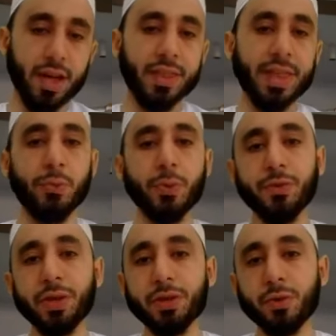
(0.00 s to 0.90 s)
That we
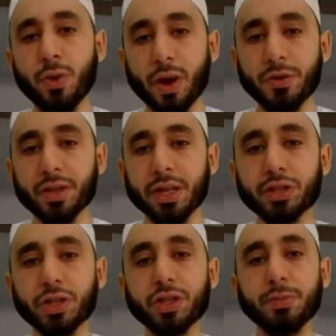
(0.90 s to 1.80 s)
renew our
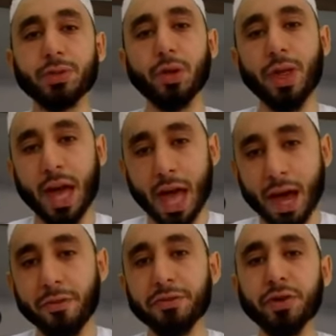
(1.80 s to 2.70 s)
relationship so that
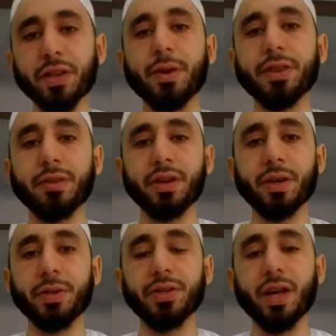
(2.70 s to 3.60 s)
after the month of
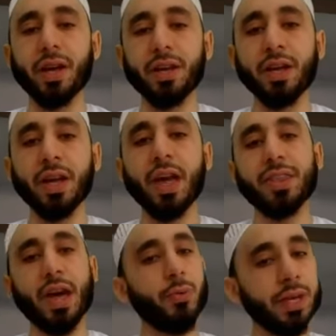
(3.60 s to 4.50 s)
Ramadan,
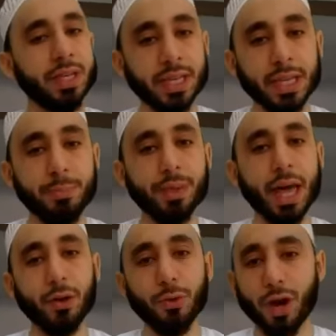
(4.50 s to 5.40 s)
that we keep
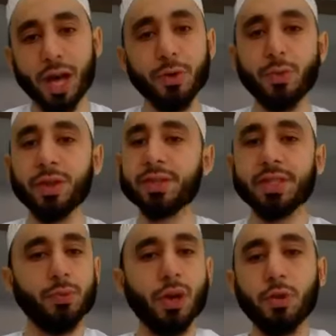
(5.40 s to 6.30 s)
that Quran with us and
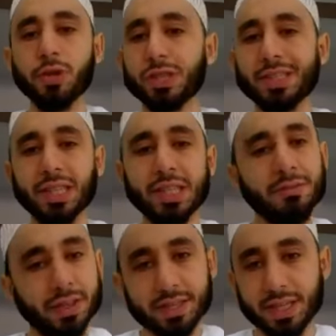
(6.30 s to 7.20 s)
we don't just leave
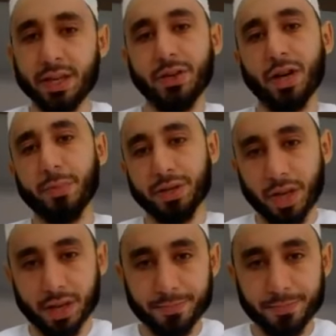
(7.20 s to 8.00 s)
it in Ramadan.